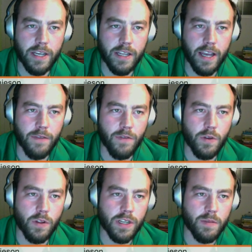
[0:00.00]
Like if you
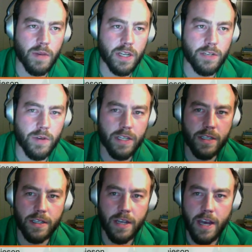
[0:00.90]
looked at my
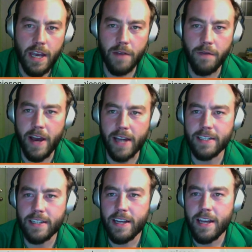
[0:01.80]
tweets, in
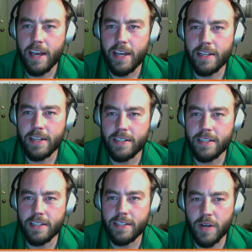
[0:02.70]
fact, it's
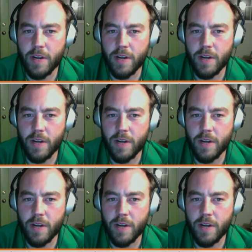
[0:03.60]
crazy.